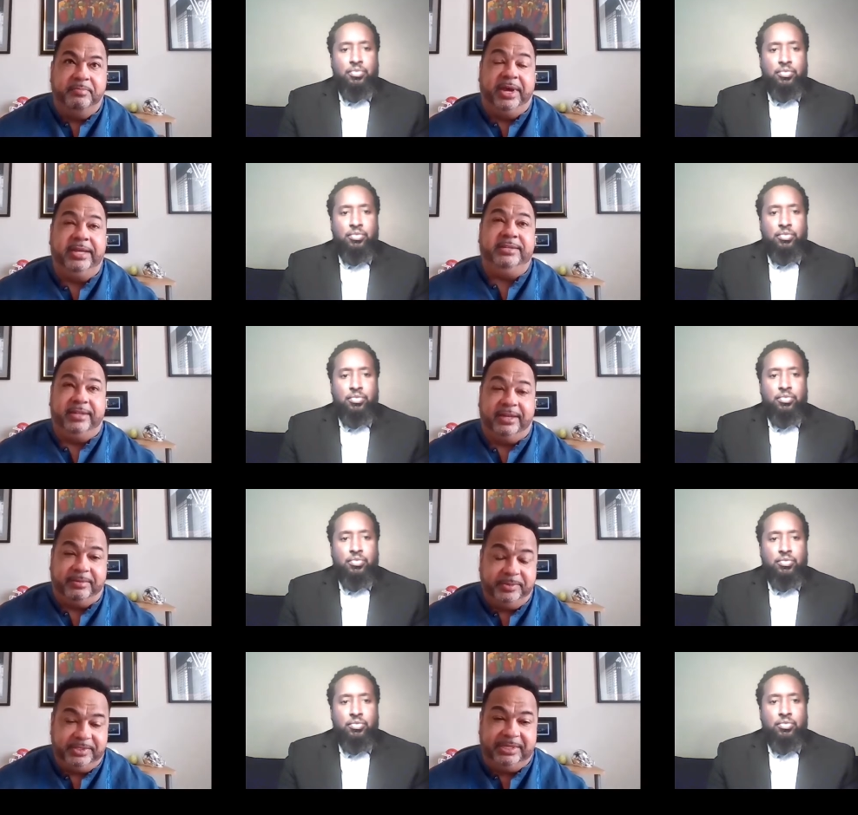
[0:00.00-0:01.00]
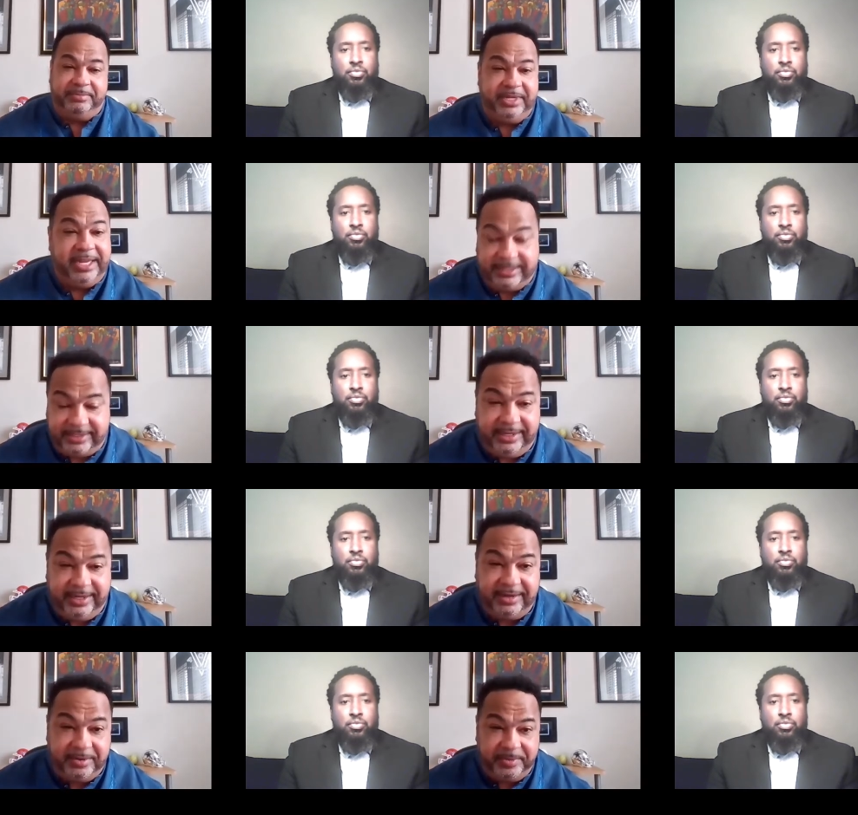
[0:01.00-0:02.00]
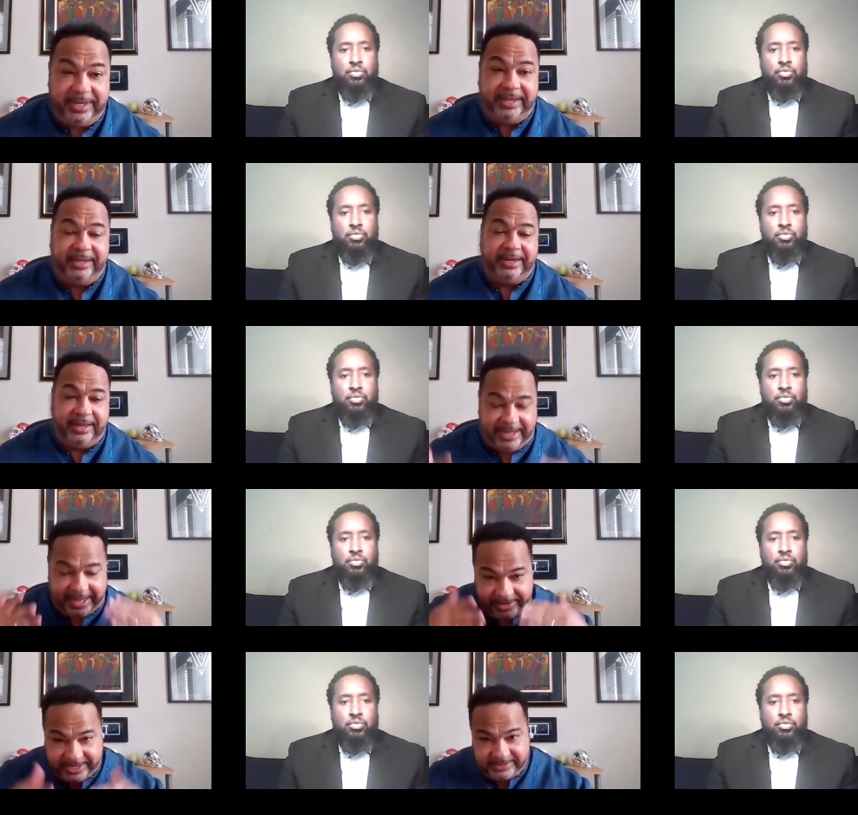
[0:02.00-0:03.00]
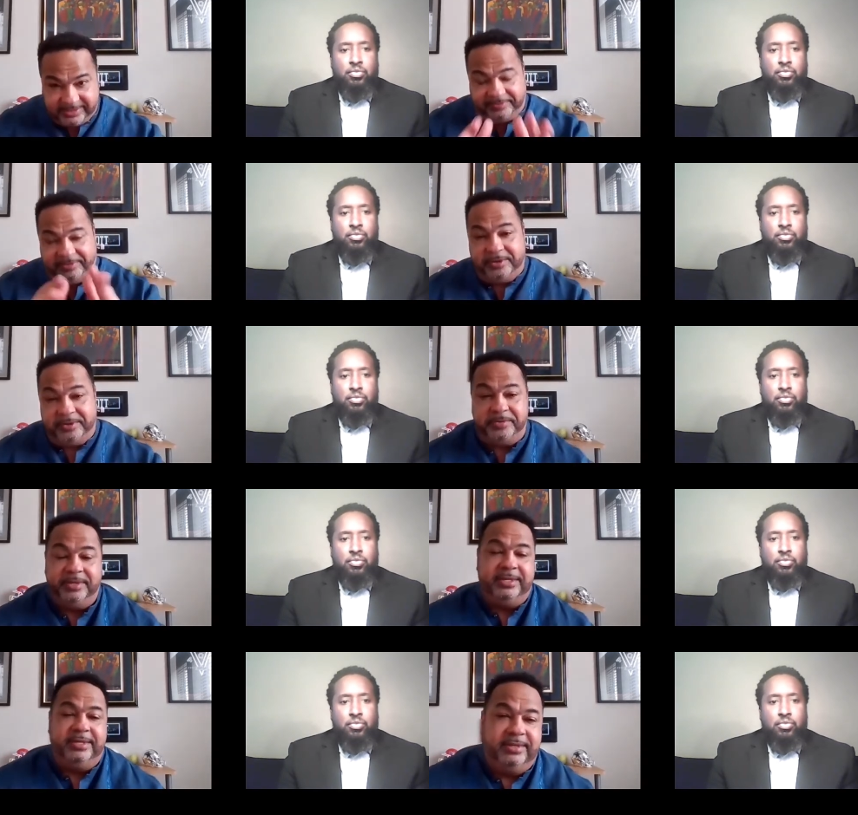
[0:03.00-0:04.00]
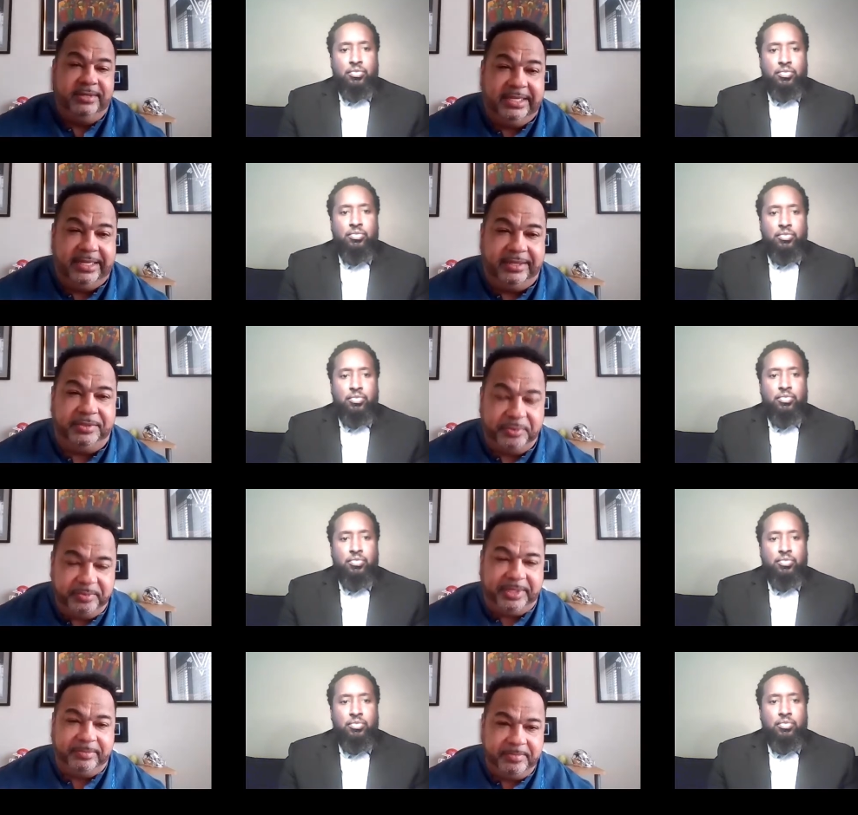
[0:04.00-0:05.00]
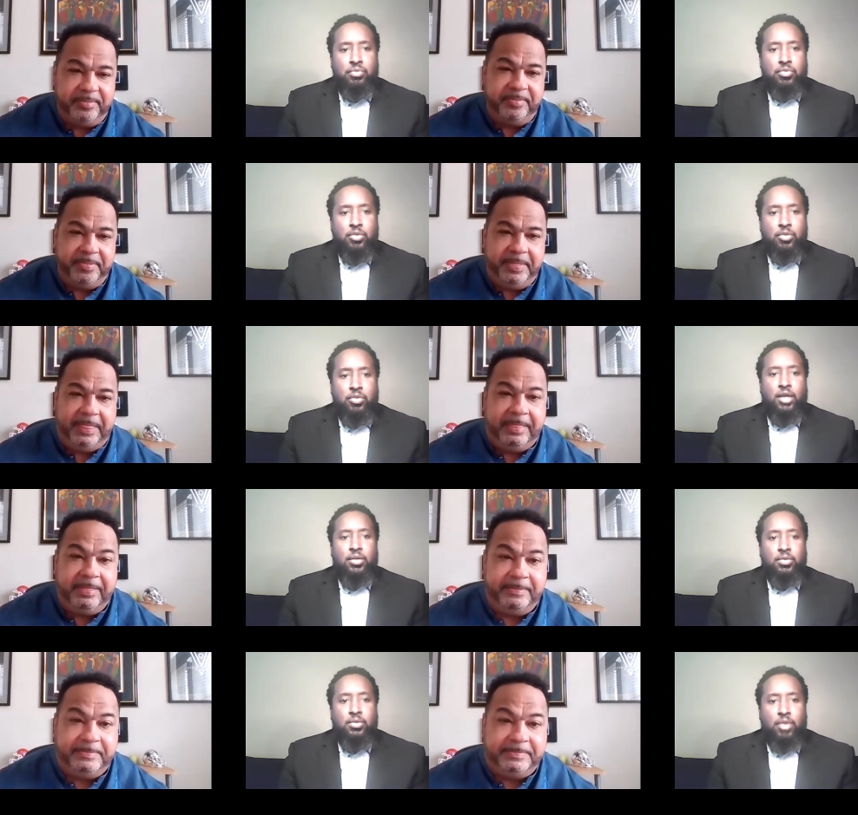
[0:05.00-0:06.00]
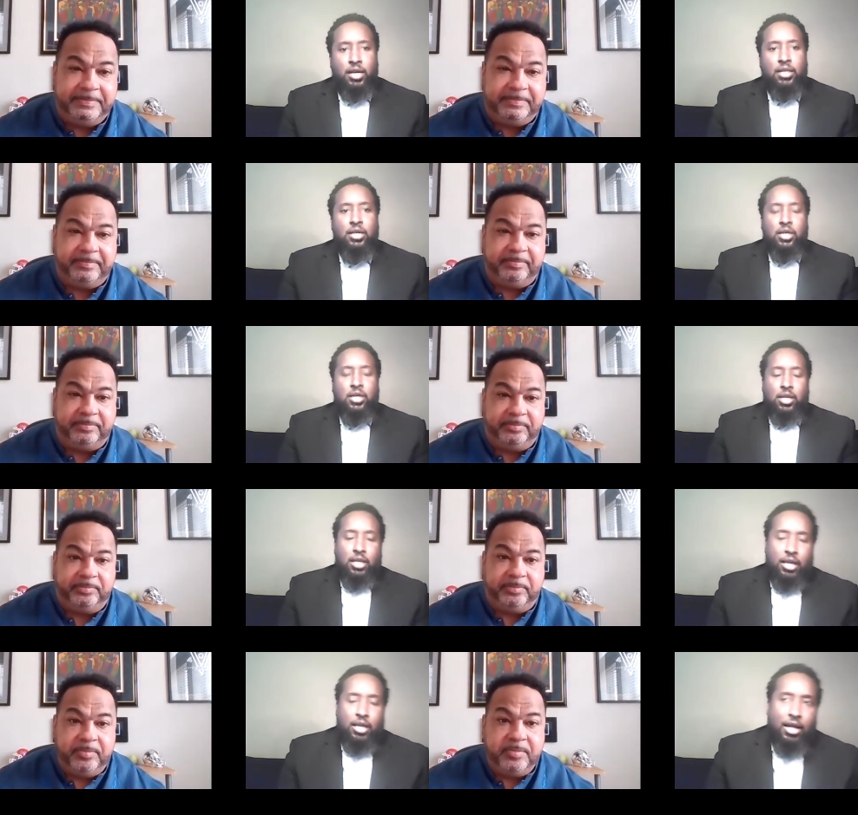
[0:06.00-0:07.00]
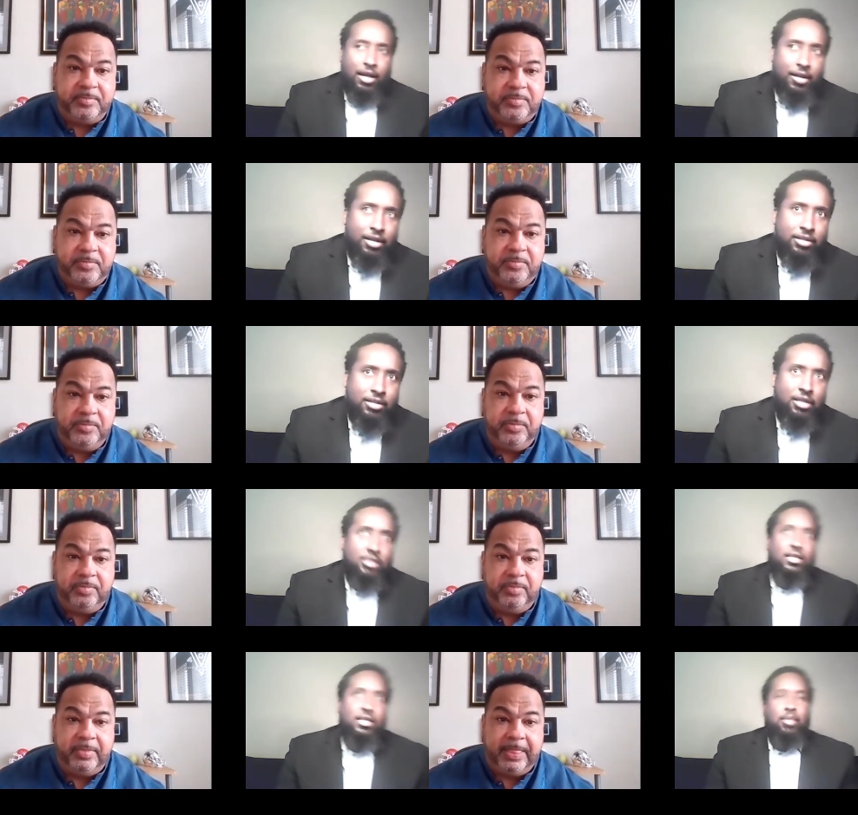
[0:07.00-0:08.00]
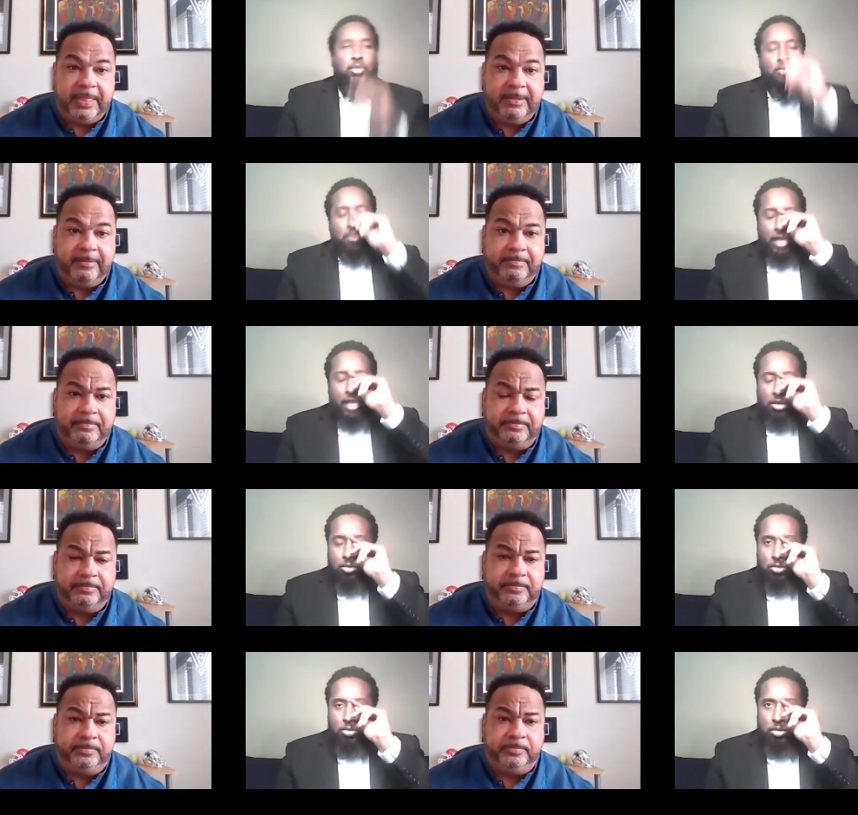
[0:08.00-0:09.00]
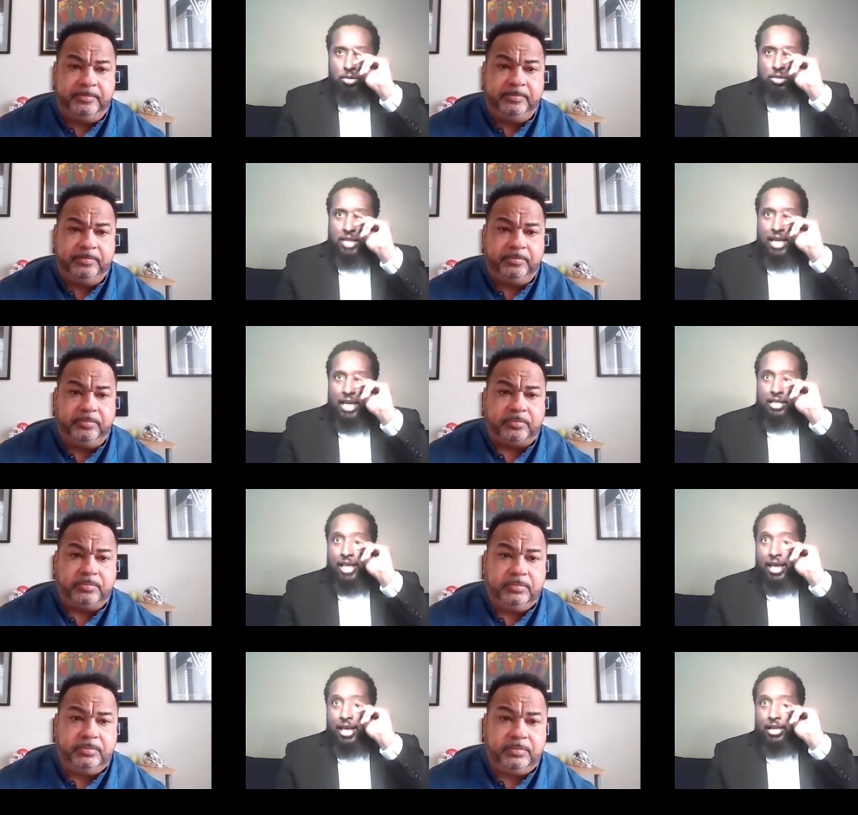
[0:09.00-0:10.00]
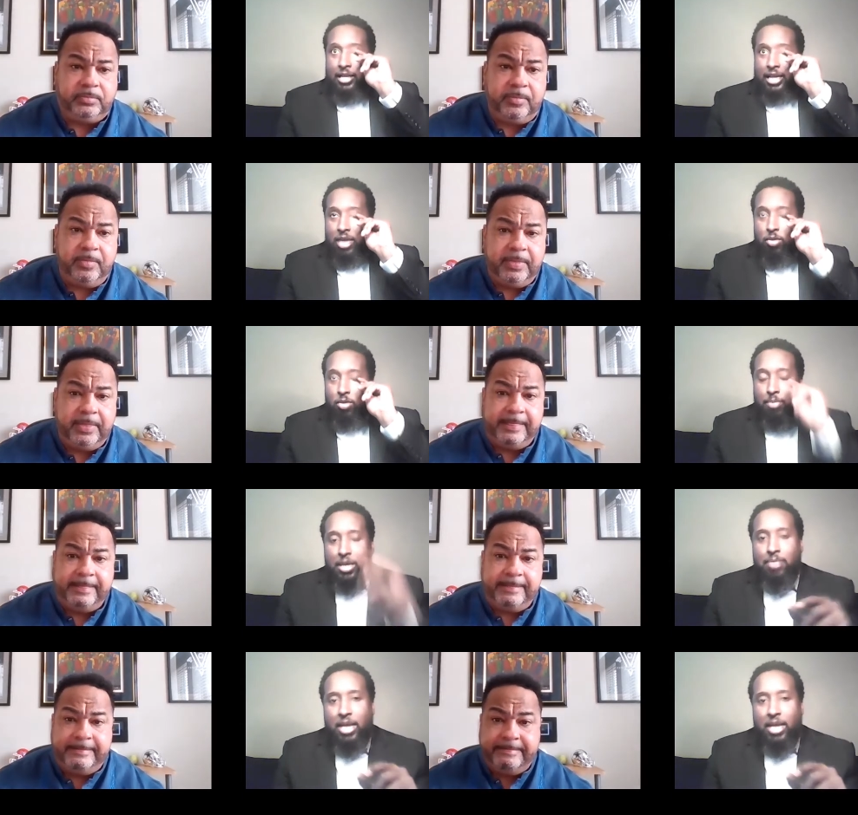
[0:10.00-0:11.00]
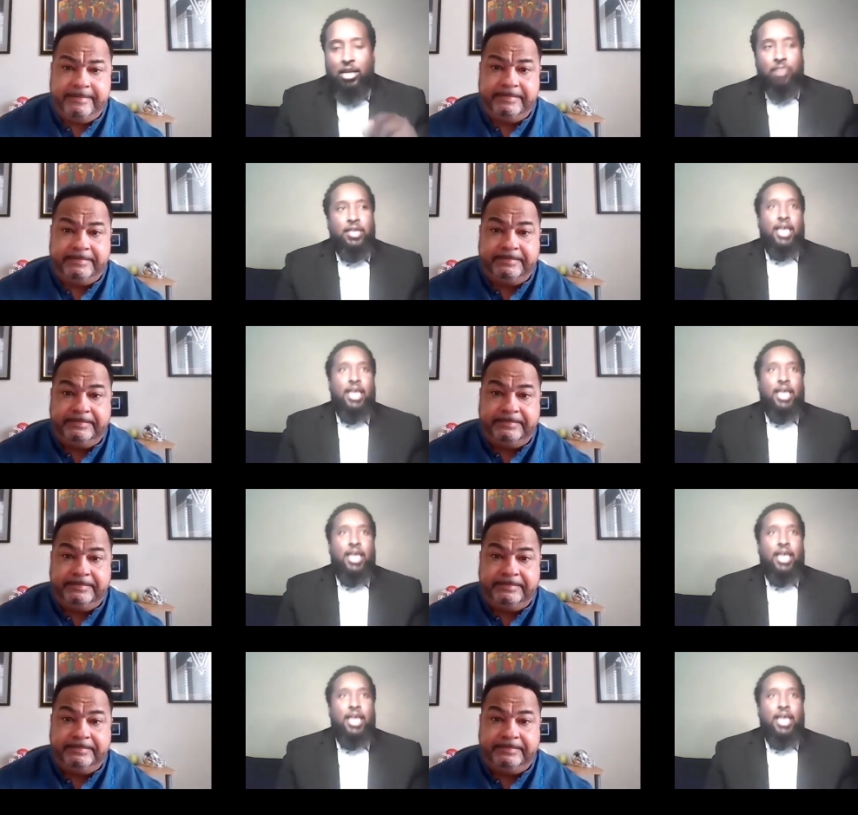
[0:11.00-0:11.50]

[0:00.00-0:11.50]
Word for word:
Speaker 1: my job was simply not to get in the way and allow that to flow uh, through me.
Speaker 2: Right, right. Uh, it's it's uh, beautiful that you you stated that. I kind of want to piggyback off of